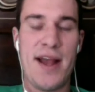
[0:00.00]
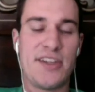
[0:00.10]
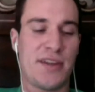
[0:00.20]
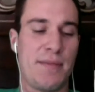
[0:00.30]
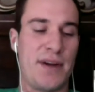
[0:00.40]

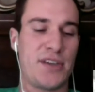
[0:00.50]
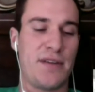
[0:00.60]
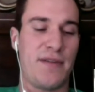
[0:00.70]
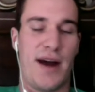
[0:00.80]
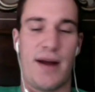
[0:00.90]
Just a bunch
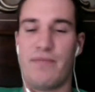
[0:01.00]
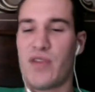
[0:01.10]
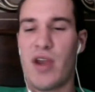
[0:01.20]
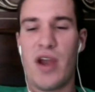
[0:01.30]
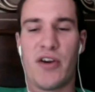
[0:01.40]
of
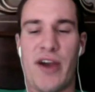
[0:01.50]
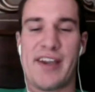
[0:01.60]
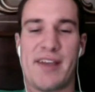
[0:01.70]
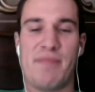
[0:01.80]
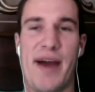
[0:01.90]

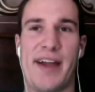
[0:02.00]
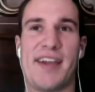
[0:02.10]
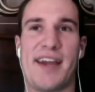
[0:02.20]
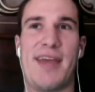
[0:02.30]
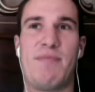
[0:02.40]
crazy bets
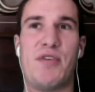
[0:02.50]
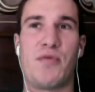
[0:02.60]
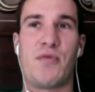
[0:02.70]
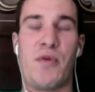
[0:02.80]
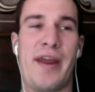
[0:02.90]
that keep you
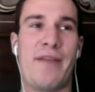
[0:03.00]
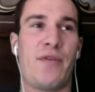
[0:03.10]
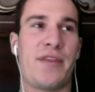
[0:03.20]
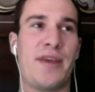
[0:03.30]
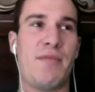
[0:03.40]
rooting
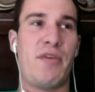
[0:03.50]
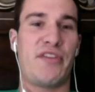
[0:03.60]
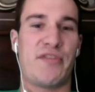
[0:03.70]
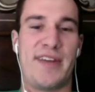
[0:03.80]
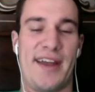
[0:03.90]
for the
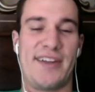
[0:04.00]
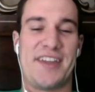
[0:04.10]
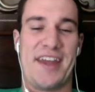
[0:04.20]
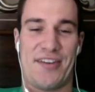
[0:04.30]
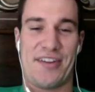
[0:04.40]
most ridiculous
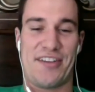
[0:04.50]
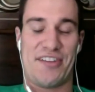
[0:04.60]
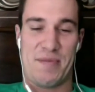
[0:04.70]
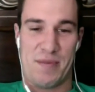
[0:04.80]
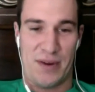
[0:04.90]
things during the
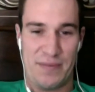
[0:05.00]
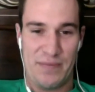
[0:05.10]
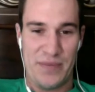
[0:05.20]
Super Bowl.